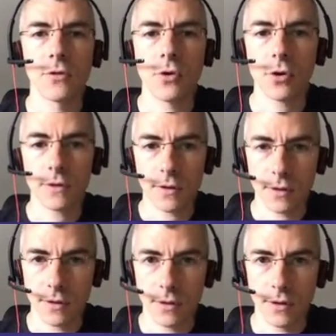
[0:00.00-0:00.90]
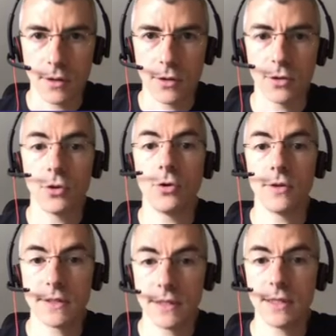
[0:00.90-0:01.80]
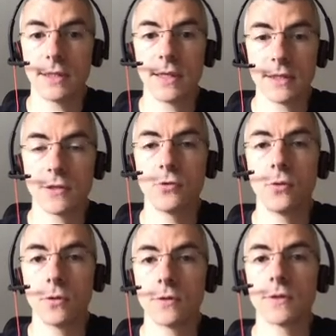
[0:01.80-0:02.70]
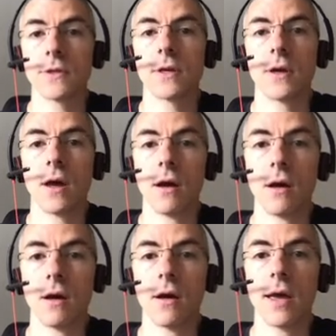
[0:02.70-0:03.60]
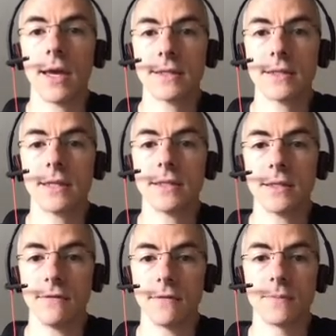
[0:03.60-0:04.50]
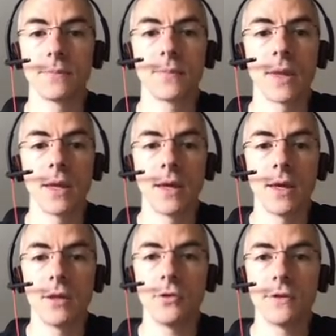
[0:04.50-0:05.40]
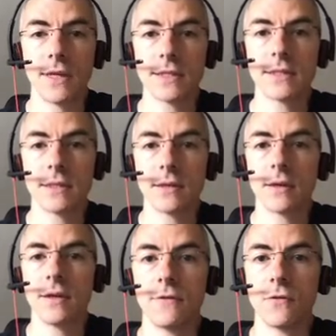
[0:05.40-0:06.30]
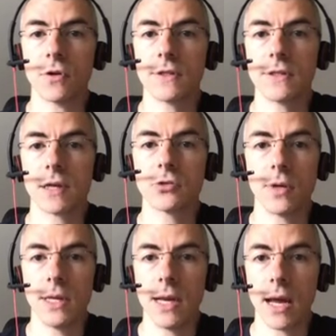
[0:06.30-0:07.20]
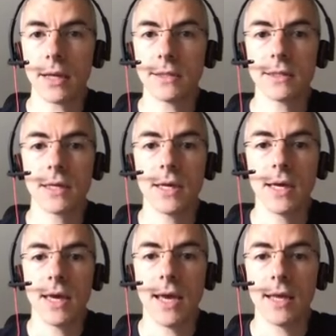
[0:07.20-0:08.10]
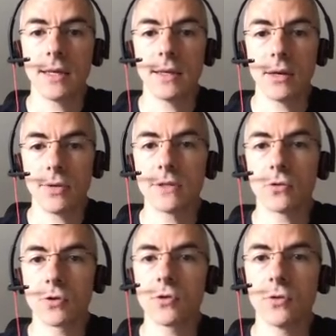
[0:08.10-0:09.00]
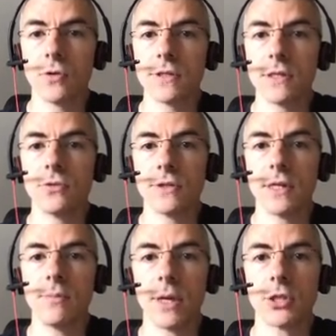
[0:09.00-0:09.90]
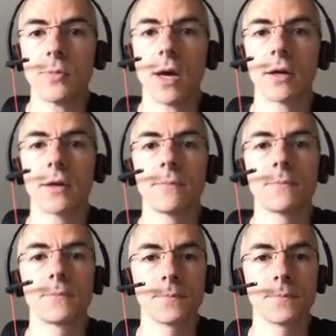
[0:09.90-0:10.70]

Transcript: Third, the Lucene test suites are extensive. The test effort is actually light, and there is also the Lucene Util benchmark.